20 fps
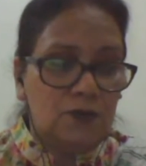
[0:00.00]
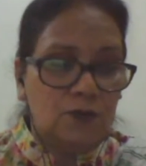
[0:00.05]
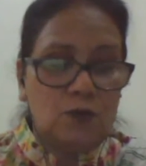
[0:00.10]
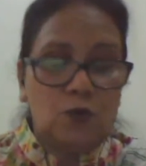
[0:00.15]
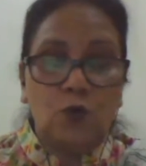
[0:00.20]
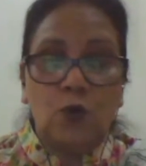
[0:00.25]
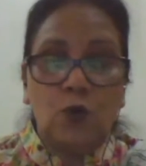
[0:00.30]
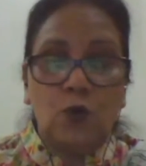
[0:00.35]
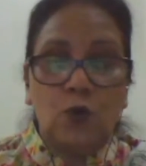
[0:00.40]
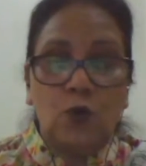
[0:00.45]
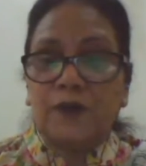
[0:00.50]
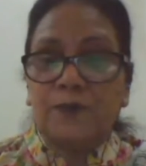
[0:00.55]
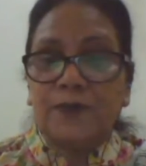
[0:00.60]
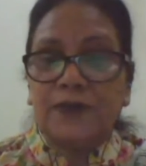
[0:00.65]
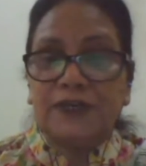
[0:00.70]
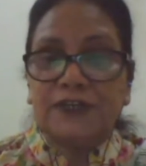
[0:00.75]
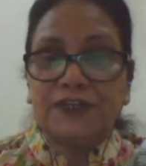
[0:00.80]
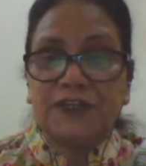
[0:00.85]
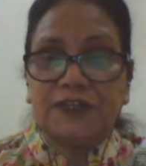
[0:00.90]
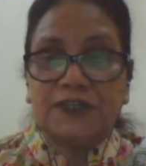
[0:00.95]
who have
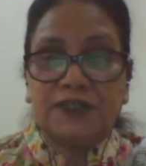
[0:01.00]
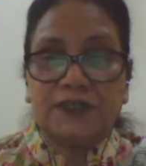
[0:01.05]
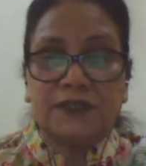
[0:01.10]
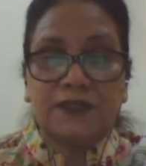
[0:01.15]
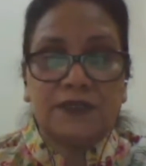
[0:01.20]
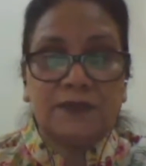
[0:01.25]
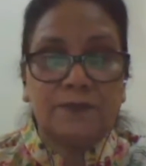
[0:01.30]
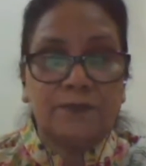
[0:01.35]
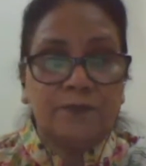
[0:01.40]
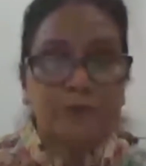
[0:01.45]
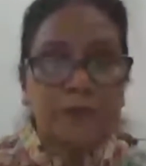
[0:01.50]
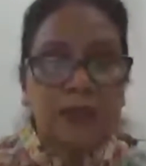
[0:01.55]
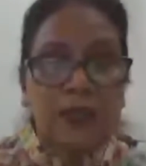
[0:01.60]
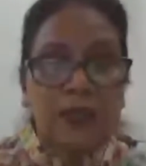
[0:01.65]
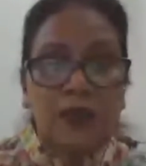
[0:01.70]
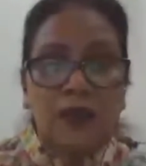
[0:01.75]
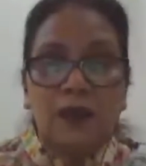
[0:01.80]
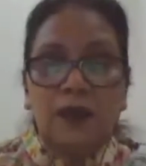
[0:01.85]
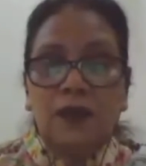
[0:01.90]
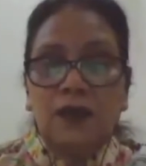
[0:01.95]
completed
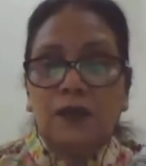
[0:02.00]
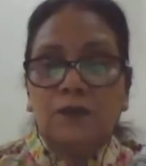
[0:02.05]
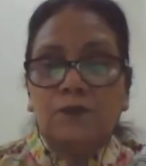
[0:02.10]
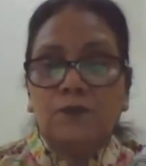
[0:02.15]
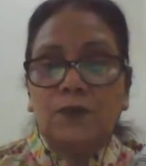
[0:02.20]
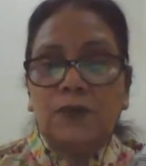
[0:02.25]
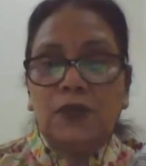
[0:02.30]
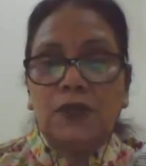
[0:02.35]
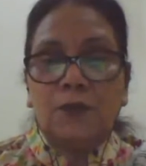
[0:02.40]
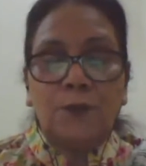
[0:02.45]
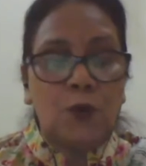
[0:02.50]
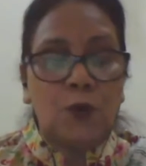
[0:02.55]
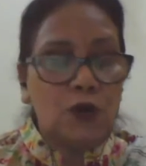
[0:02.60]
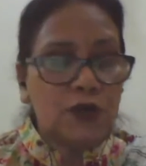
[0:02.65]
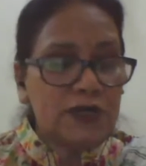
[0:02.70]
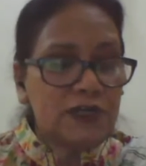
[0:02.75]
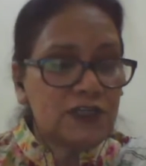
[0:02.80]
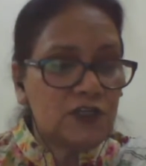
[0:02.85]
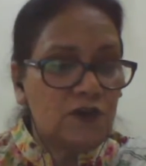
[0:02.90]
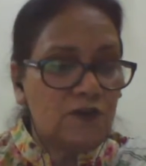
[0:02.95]
it.
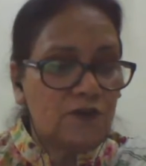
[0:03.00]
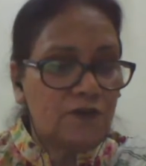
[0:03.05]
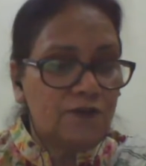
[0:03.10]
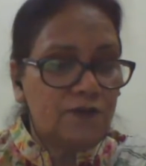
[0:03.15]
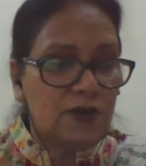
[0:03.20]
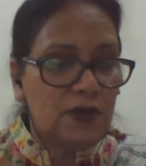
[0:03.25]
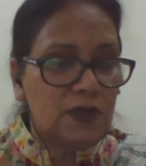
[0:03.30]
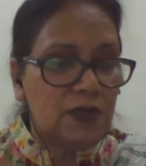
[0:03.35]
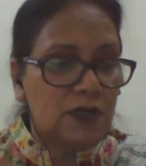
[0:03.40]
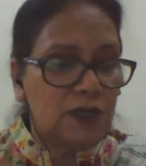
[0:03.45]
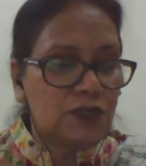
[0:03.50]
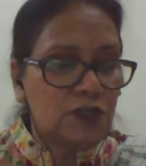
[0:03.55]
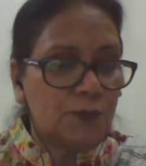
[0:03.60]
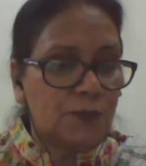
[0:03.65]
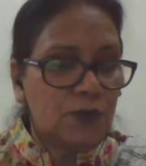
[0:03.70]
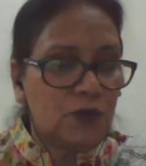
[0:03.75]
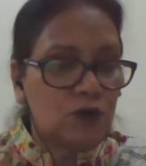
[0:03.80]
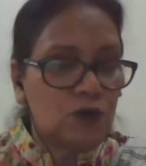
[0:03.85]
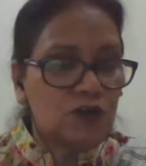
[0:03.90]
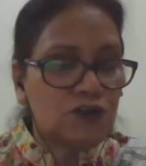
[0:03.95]
Importance of
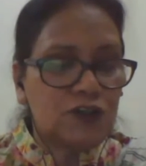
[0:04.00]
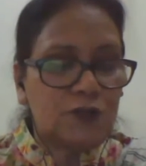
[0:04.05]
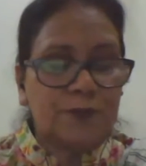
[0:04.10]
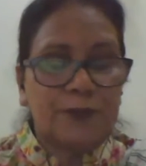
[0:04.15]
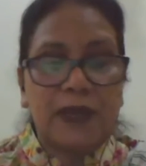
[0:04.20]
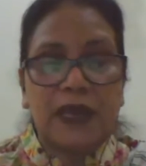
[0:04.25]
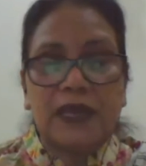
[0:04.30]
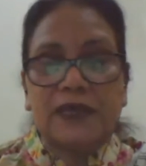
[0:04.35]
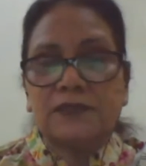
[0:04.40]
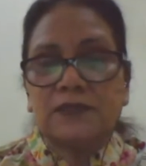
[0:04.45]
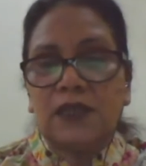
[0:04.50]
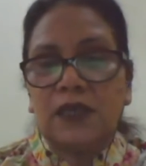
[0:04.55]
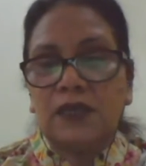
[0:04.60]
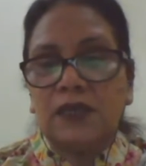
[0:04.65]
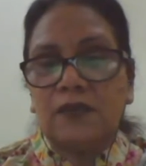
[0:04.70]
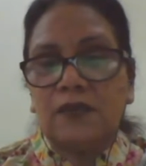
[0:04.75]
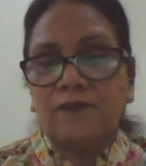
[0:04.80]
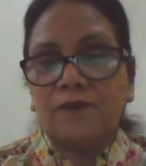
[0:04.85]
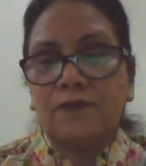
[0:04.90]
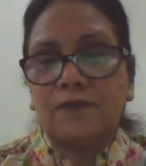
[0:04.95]
entrepreneurship has, I
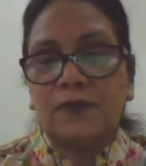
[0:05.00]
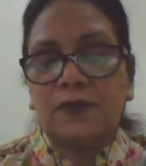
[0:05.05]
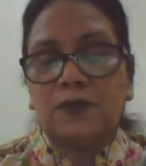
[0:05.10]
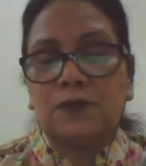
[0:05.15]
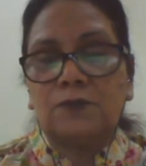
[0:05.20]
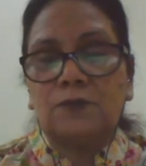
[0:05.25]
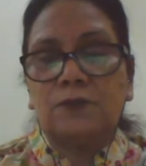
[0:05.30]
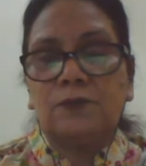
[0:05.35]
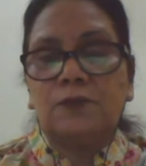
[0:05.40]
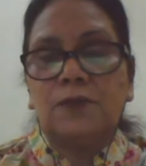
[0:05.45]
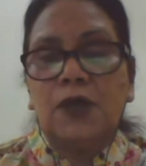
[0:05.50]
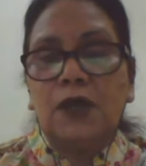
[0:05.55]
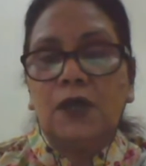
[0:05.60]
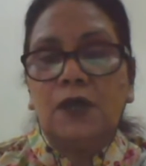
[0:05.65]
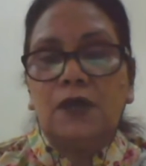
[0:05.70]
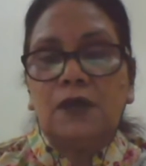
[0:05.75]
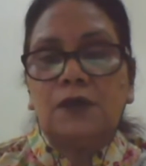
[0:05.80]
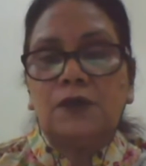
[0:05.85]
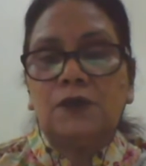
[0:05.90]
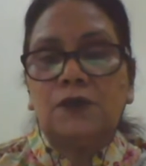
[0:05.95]
have,
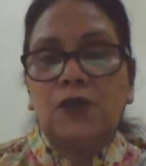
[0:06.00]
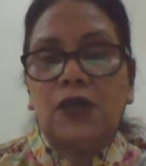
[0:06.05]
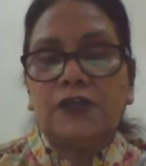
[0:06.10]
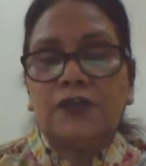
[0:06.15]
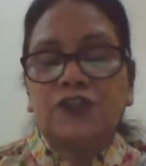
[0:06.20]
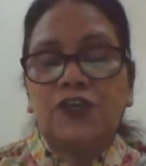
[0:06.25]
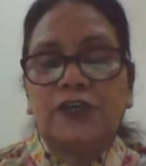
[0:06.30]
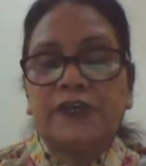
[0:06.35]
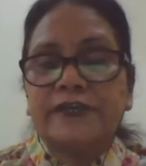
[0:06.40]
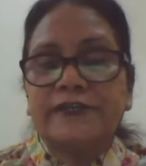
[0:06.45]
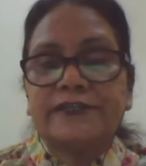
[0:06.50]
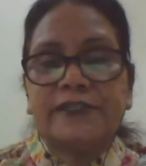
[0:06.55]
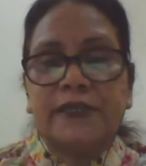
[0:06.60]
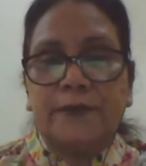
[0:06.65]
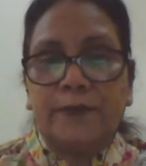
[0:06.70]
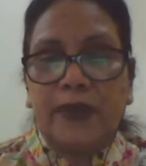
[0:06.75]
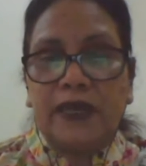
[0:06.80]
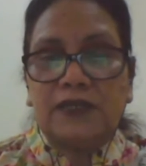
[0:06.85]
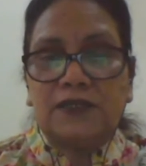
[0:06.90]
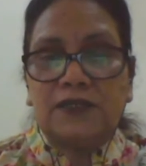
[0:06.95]
I think it's
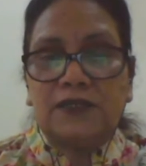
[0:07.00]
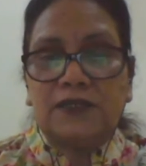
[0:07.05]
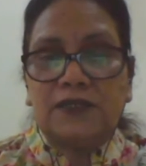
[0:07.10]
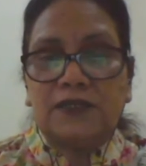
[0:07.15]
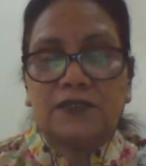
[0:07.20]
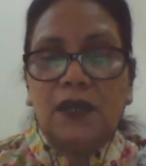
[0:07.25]
immense.